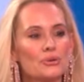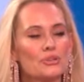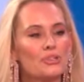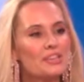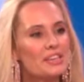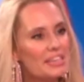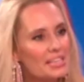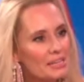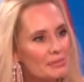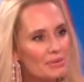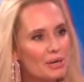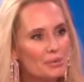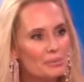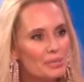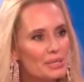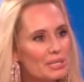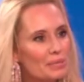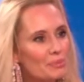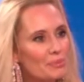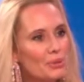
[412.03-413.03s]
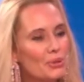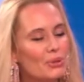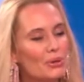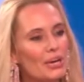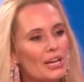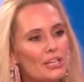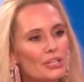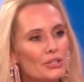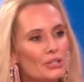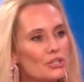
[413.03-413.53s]
you're thinking about people
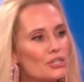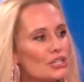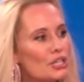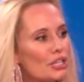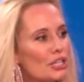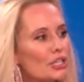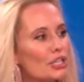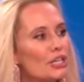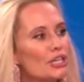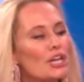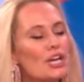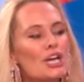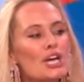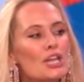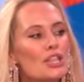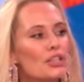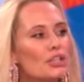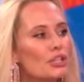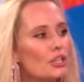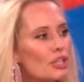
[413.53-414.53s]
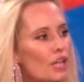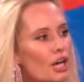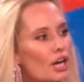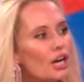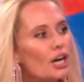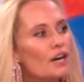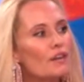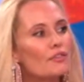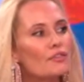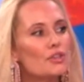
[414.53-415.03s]
and you're sharing the
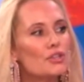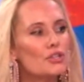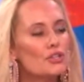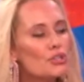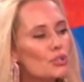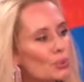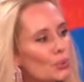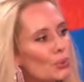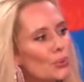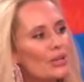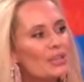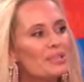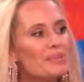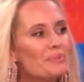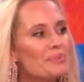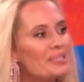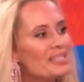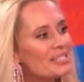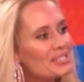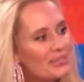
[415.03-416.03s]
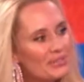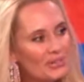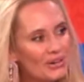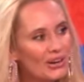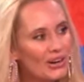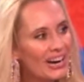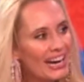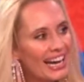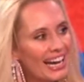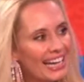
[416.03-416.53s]
love, the joy, the peace of
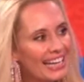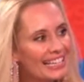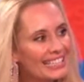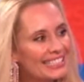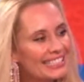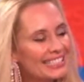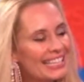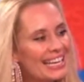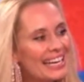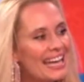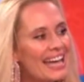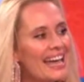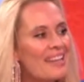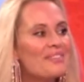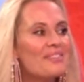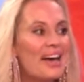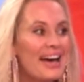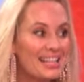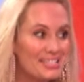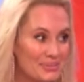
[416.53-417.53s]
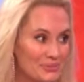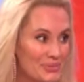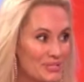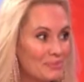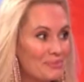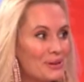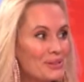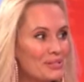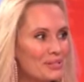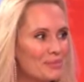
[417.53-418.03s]
Christ, and that's
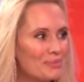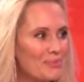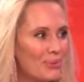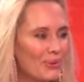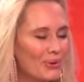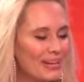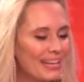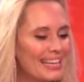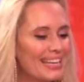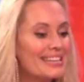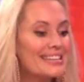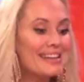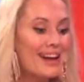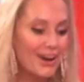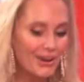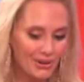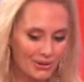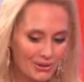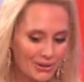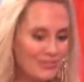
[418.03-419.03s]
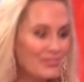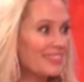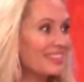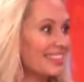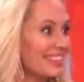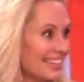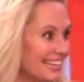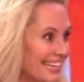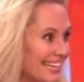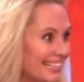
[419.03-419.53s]
what's most important, not all of
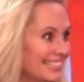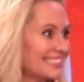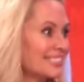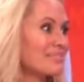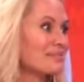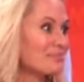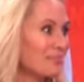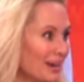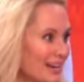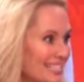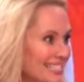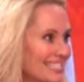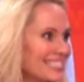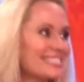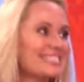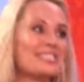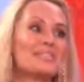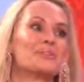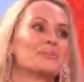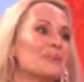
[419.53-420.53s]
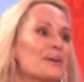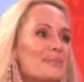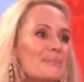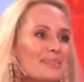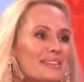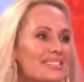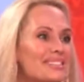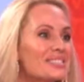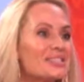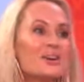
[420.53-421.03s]
the things and the presents and the
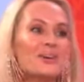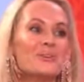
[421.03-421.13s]
ribbons.